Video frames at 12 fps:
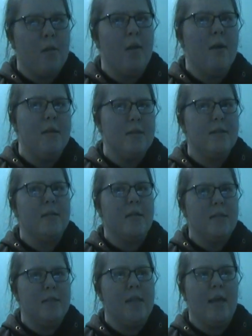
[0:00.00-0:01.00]
Claudius
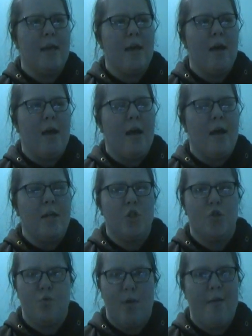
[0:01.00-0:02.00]
does, like,
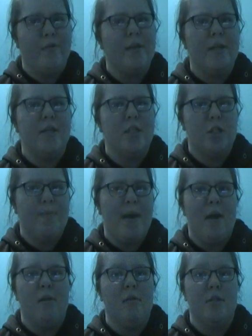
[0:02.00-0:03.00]
a traveling
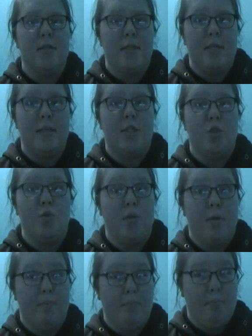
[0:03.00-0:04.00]
spell to get
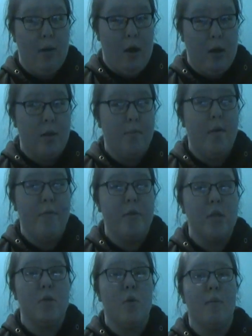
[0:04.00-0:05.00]
to the bottom
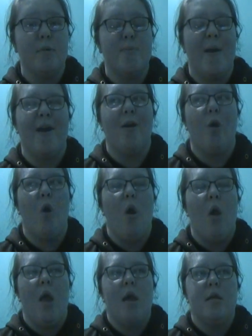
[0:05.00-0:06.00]
of the Storm
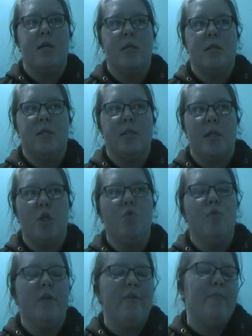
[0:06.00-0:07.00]
Spire.
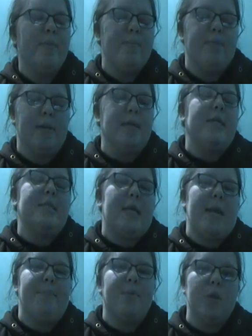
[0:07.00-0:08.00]
Can you give me,
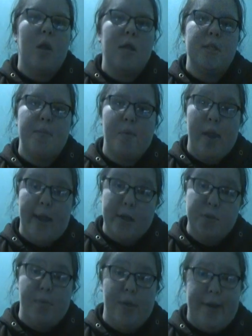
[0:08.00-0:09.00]
please, a plausible
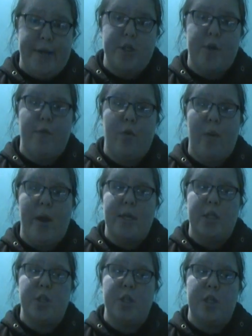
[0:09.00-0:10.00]
explanation for
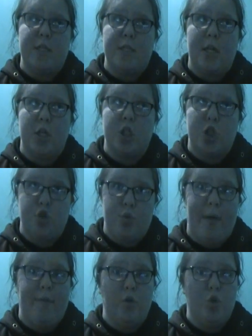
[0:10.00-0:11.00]
why she does not
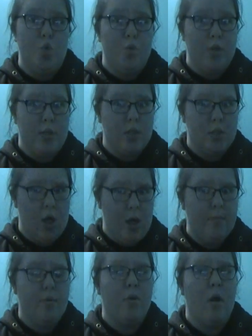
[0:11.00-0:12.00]
just travel to the
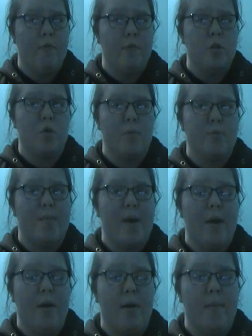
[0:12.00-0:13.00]
top of the Storm
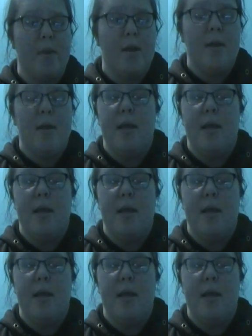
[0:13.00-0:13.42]
Spire?